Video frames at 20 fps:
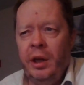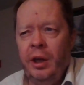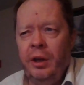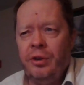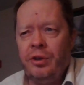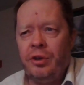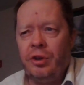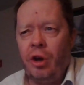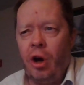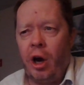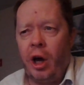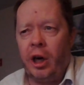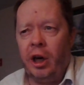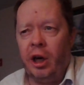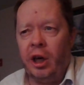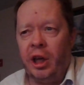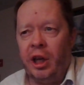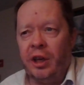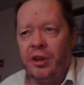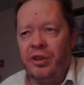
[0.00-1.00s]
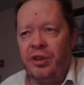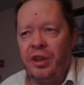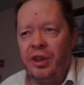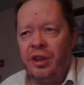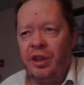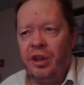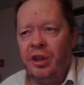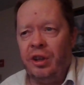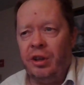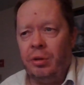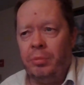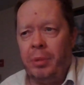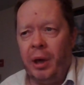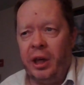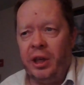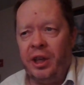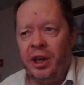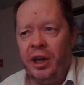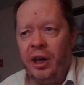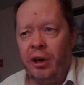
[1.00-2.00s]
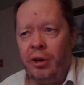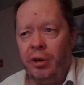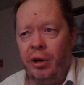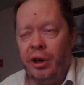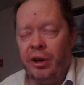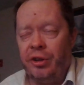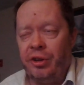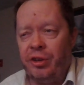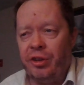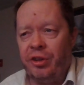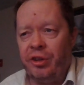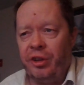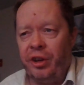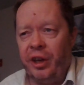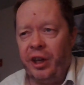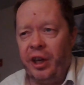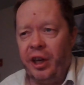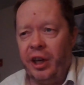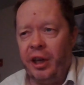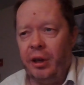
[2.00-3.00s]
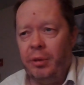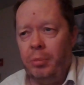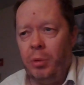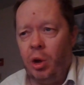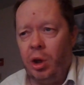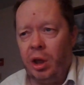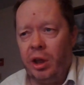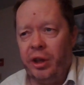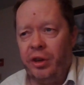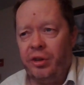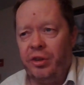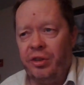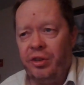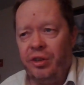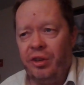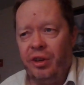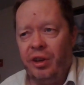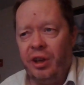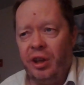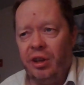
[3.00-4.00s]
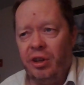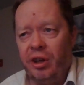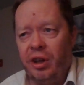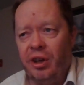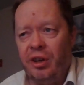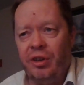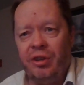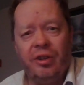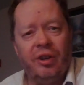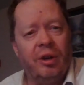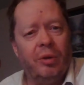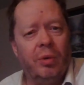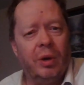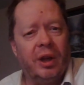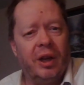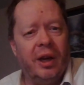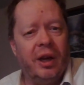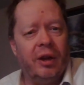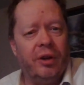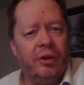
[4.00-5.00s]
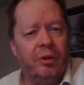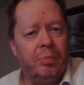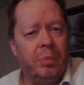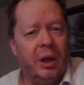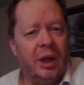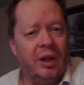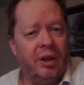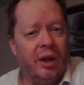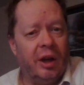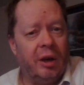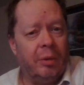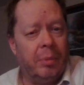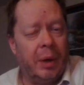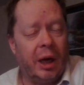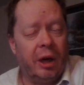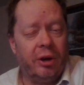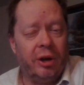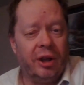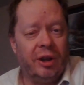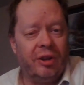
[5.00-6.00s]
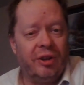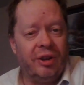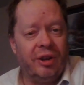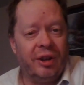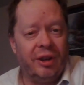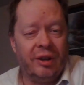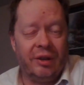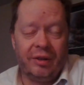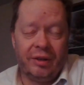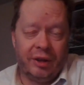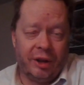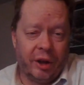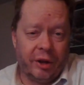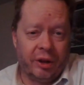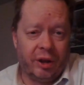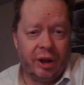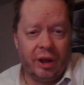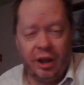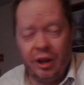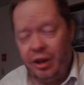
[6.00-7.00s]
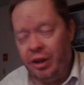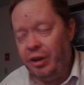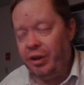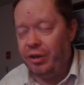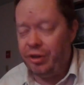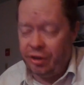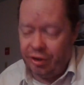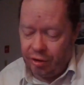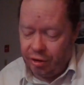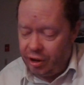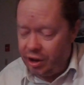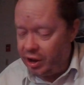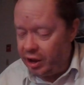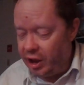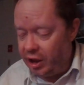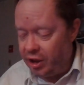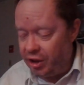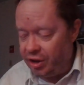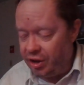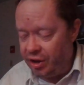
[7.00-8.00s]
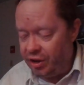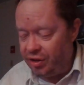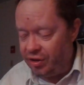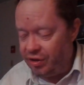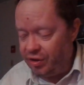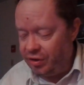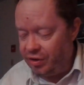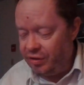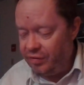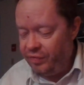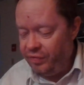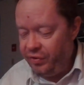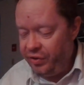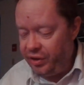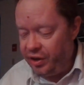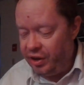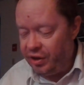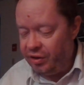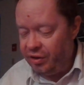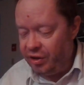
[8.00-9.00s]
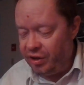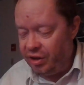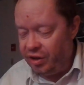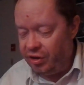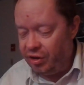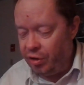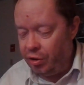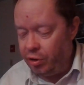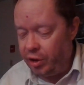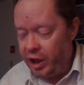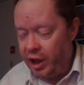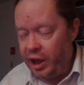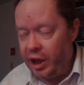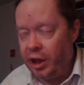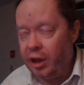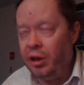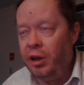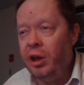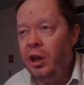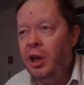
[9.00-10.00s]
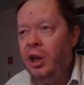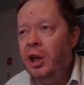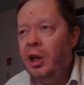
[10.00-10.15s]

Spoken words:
His daughter gets killed by terrorists, and more or less looking to see what the hell is being done about it, and nothing is, so he kind of takes things in his own hand.